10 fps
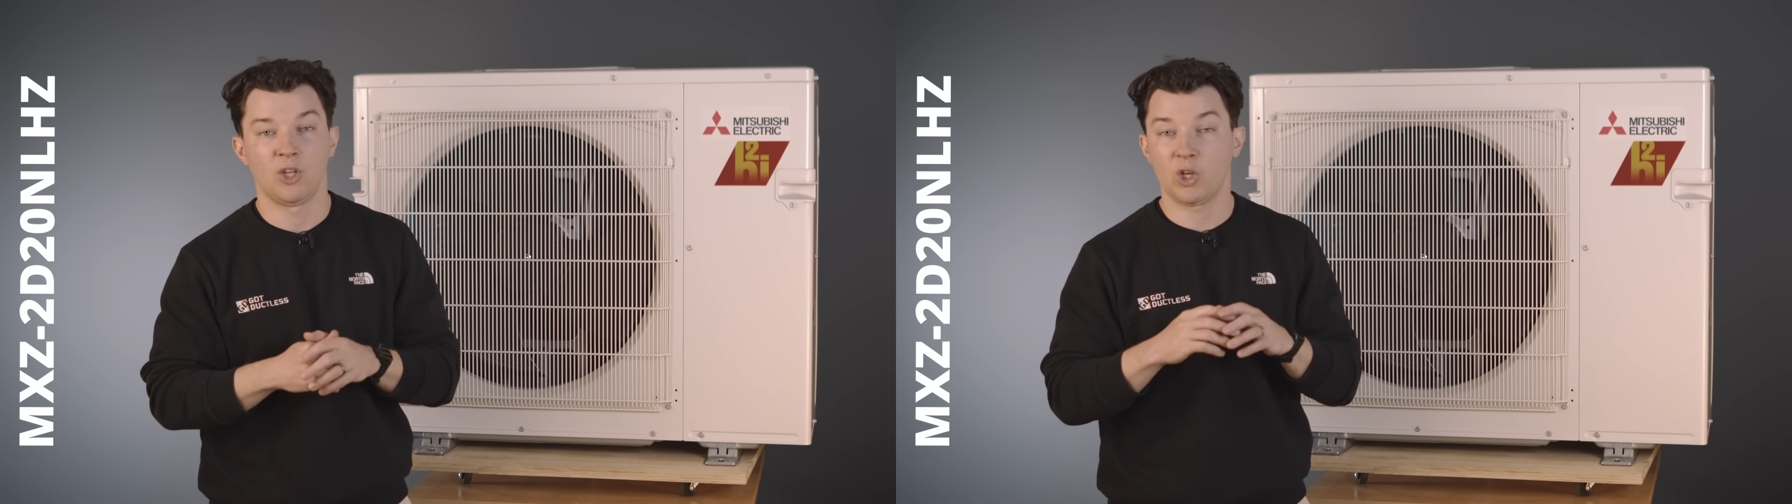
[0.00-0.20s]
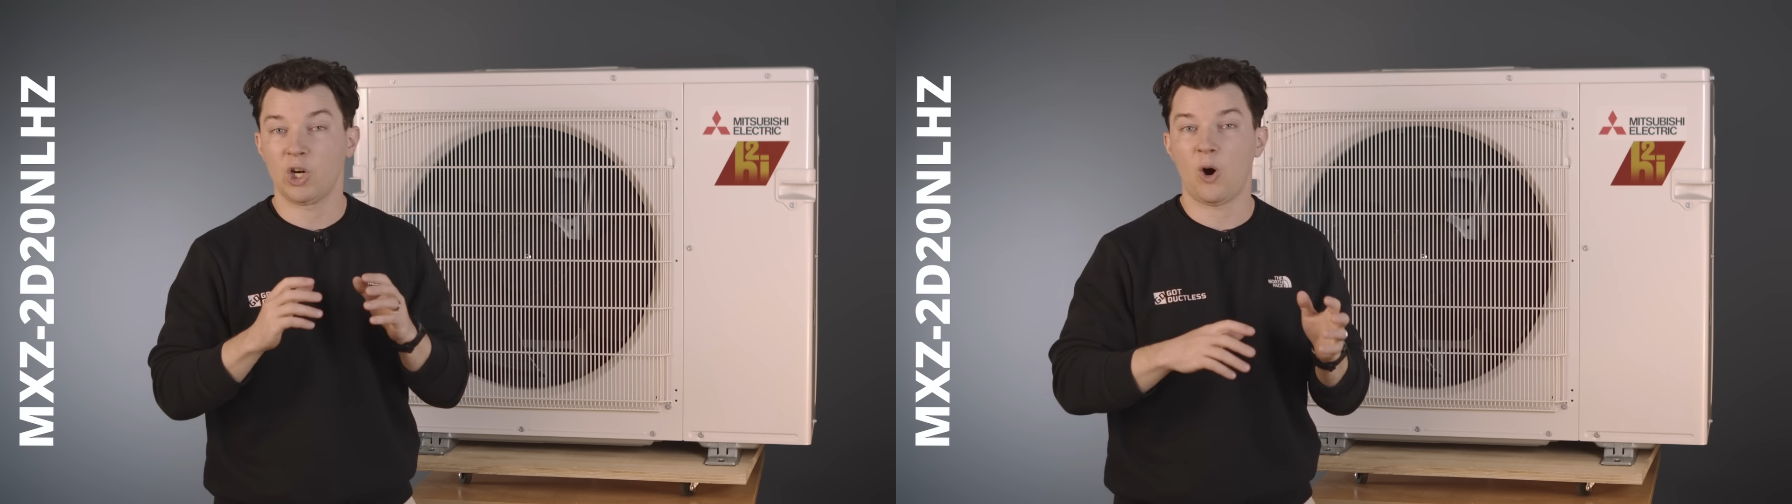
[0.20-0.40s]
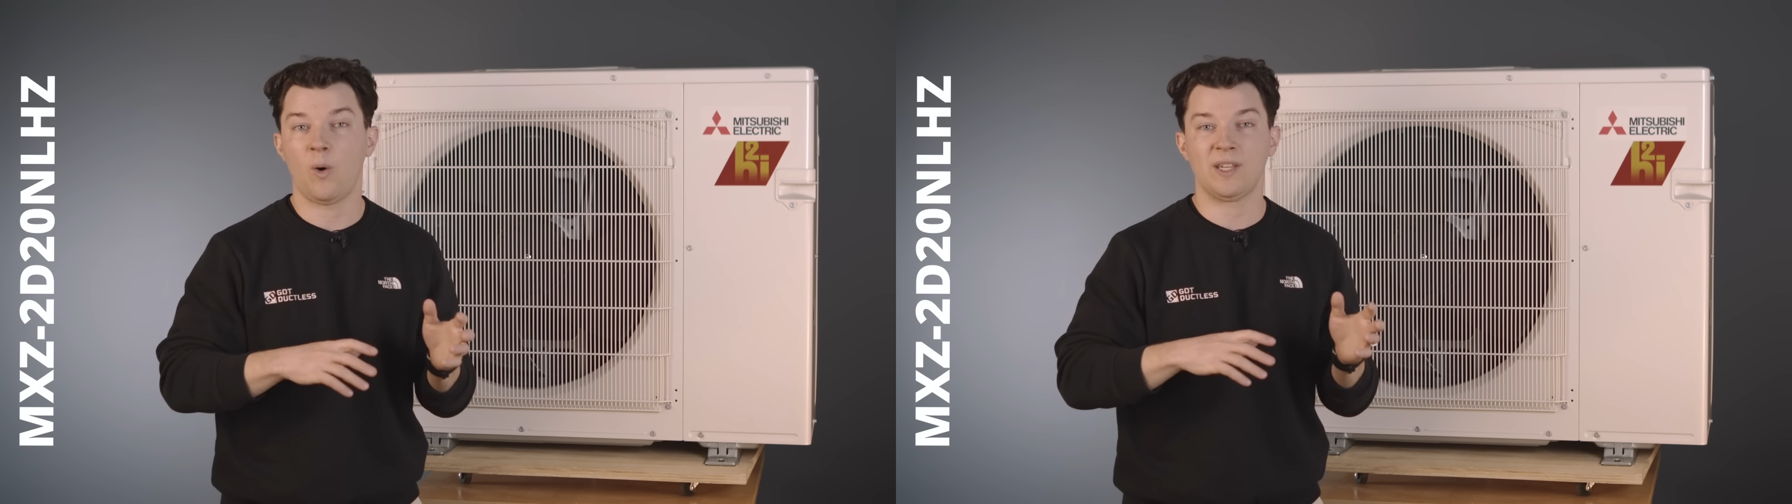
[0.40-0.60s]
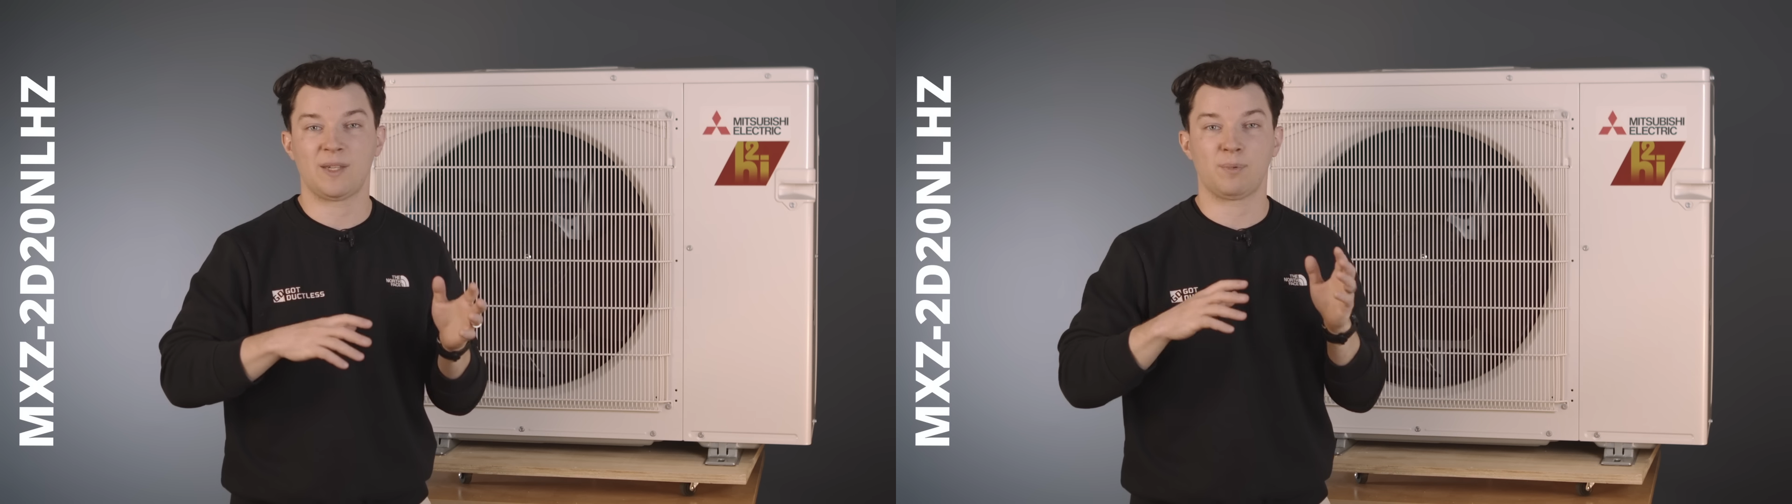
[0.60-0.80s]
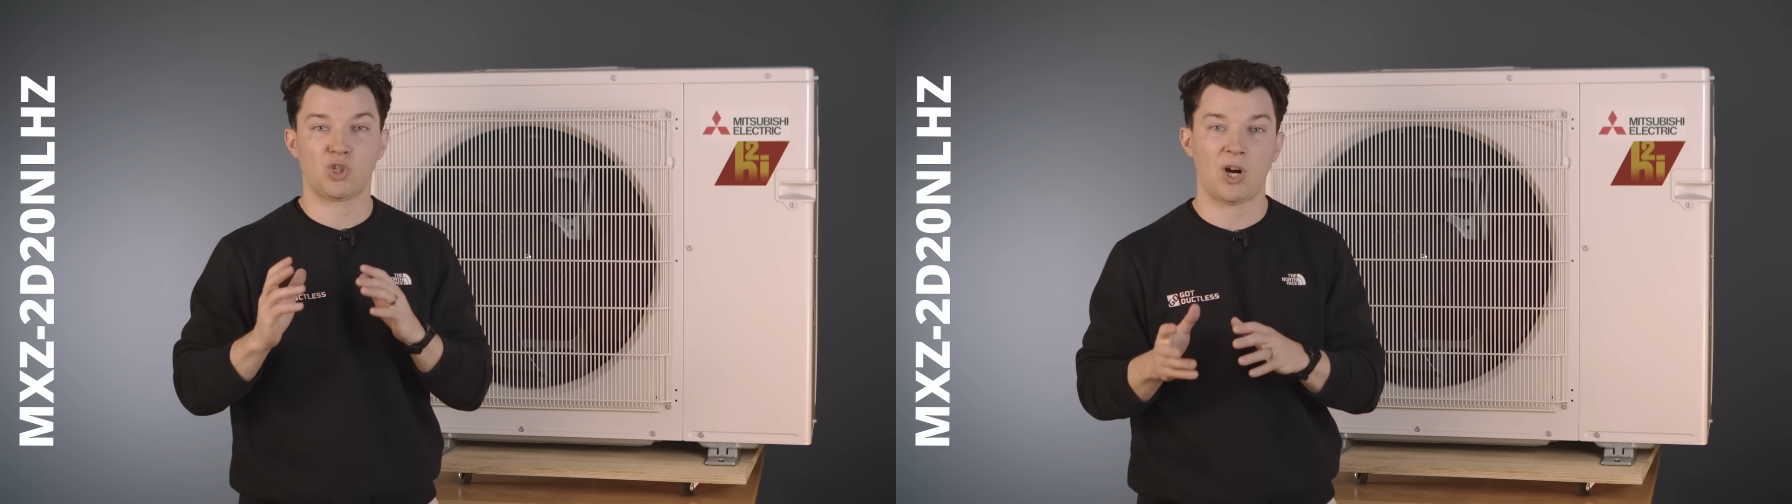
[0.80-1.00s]
you can always
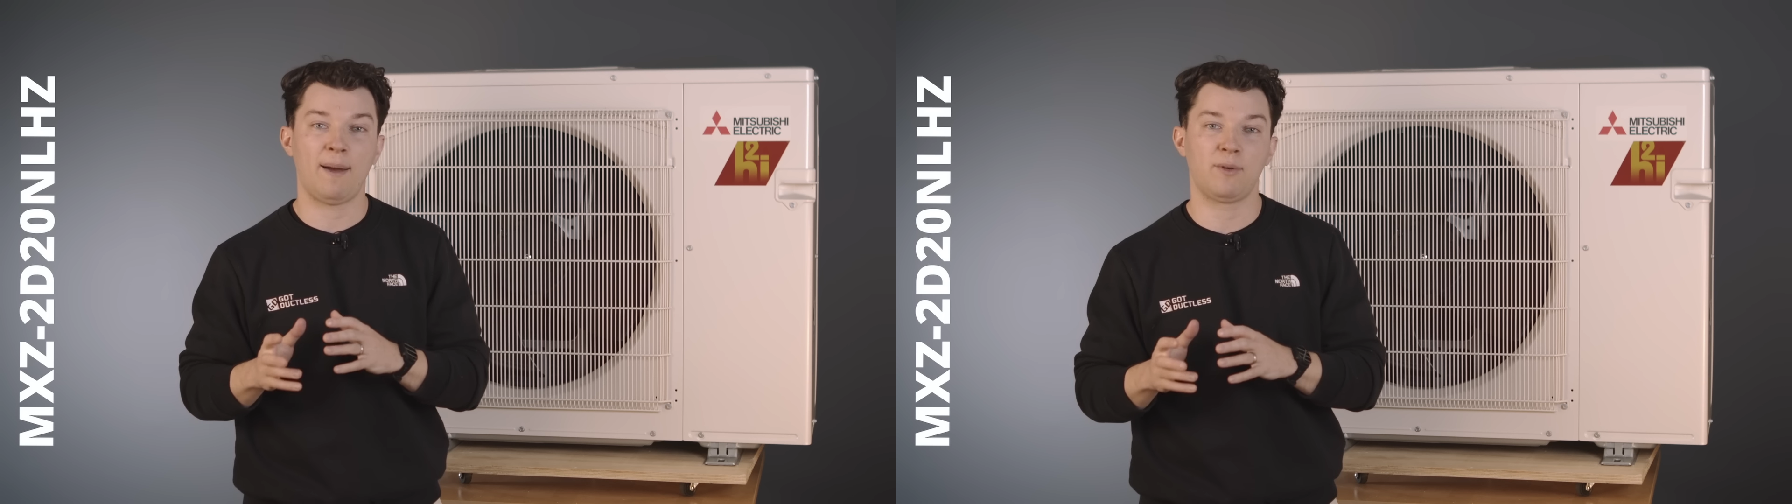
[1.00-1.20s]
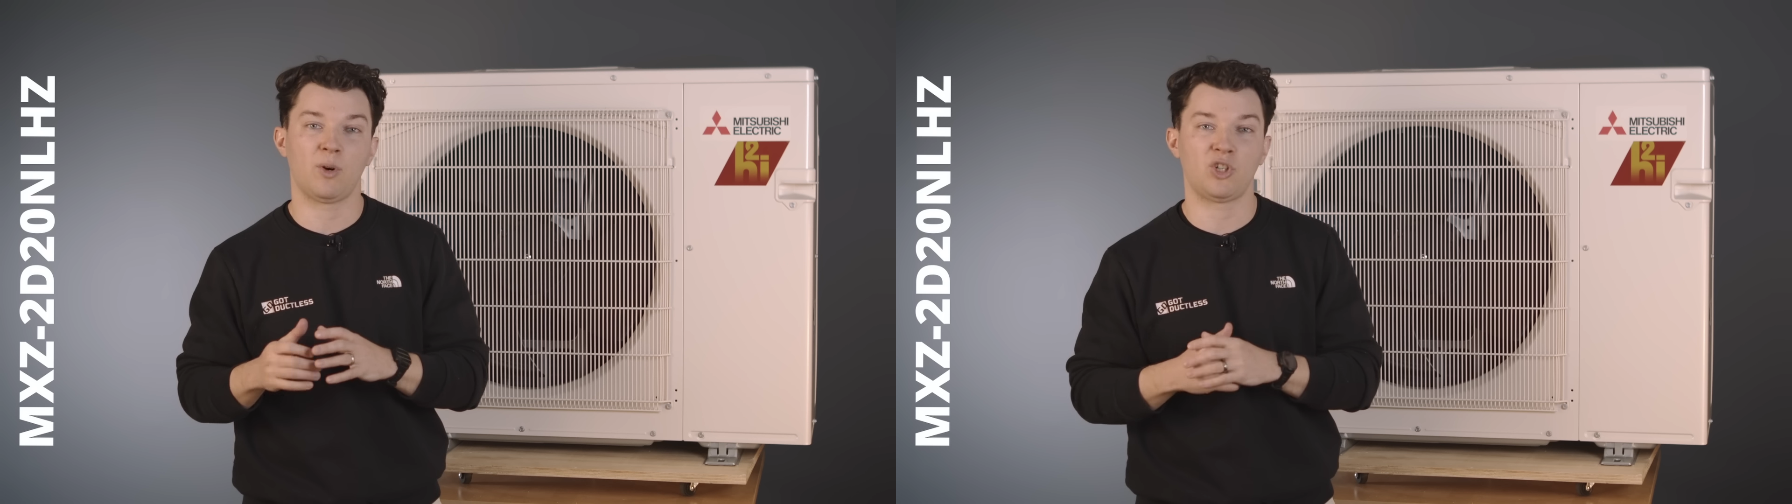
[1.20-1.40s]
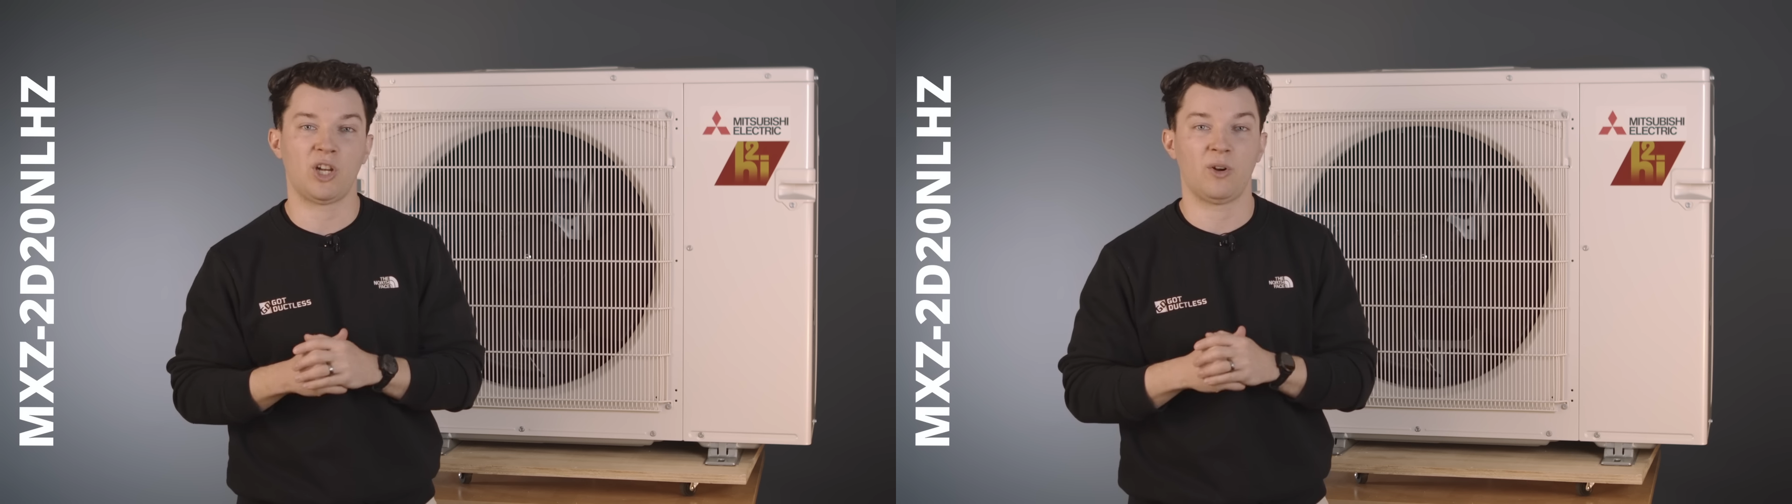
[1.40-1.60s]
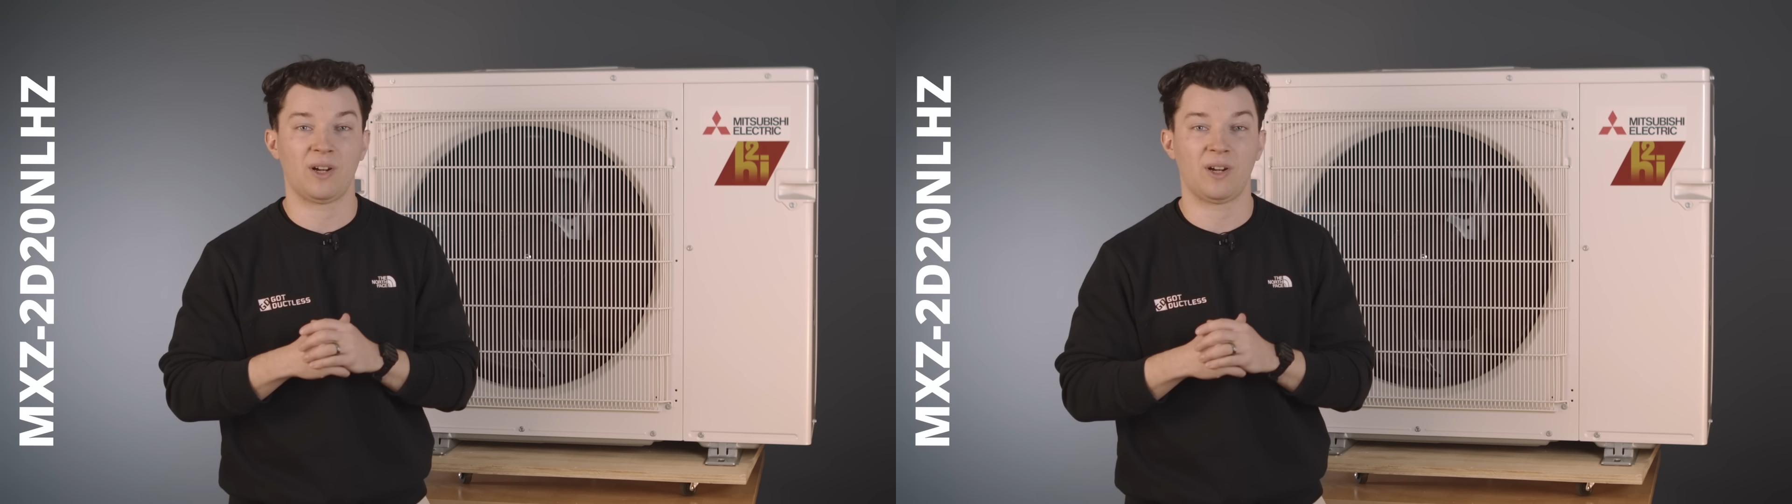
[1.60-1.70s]
subscribe to our channel,